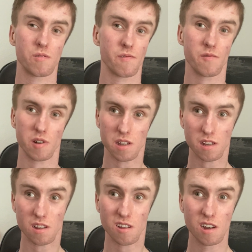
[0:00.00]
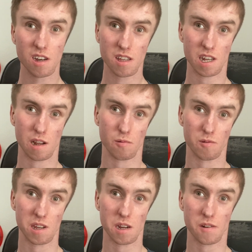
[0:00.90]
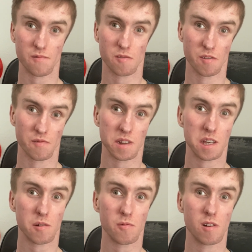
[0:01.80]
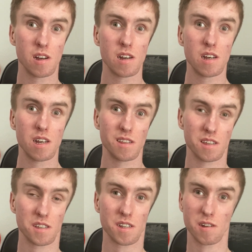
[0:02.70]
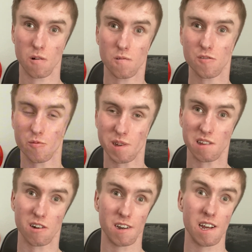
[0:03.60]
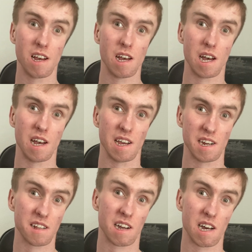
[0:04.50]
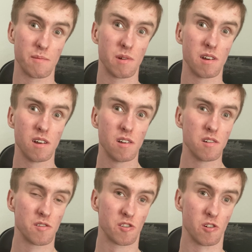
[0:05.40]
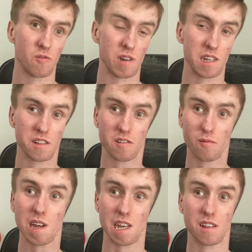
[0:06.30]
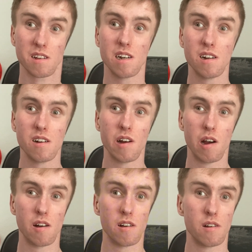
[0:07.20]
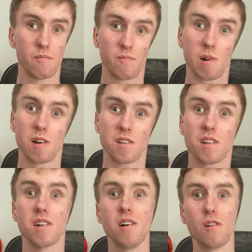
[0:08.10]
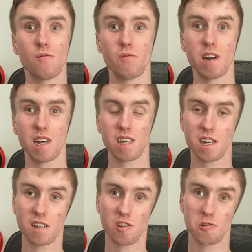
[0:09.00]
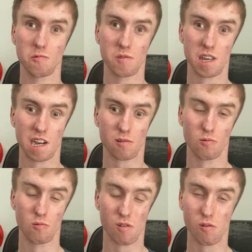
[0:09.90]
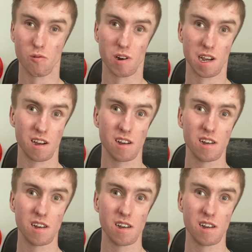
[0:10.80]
the footage that I will need for the video. This can also be done at any time, so it's great. But when I get to the actual recording,